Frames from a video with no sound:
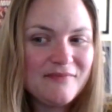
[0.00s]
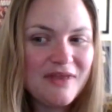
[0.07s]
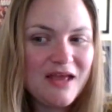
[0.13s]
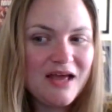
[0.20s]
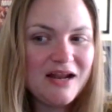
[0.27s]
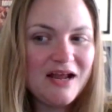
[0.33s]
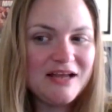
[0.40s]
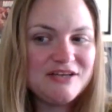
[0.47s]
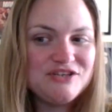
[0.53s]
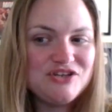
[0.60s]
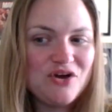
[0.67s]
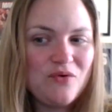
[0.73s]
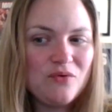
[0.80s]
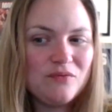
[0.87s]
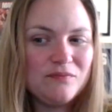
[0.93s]
I
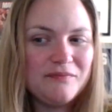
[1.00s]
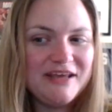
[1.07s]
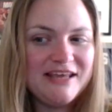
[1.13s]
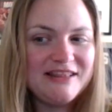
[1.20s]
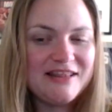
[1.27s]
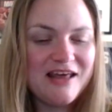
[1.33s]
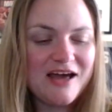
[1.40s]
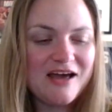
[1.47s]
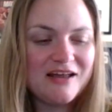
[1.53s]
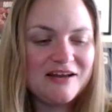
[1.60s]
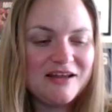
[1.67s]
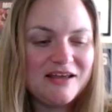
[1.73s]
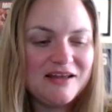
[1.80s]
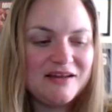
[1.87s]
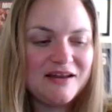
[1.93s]
don't mean that
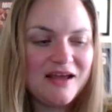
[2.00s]
in